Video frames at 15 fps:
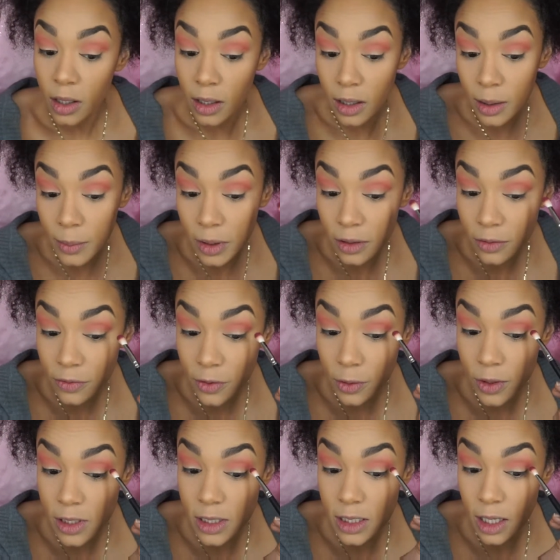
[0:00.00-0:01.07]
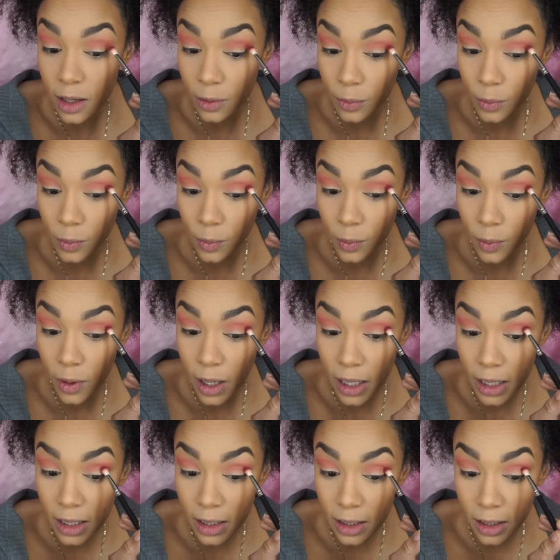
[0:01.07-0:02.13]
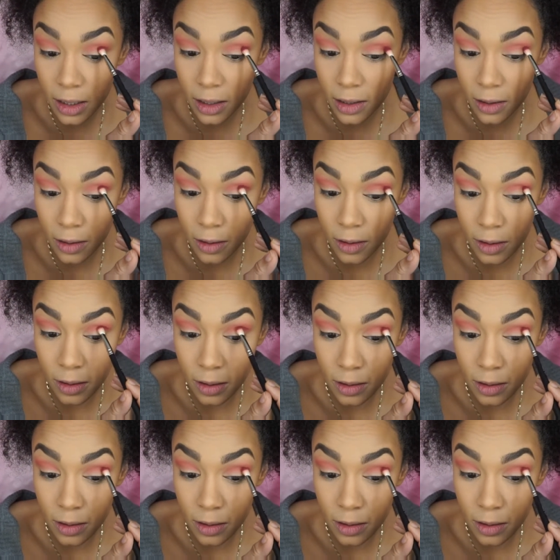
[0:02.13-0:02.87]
Now I'm going to focus that right here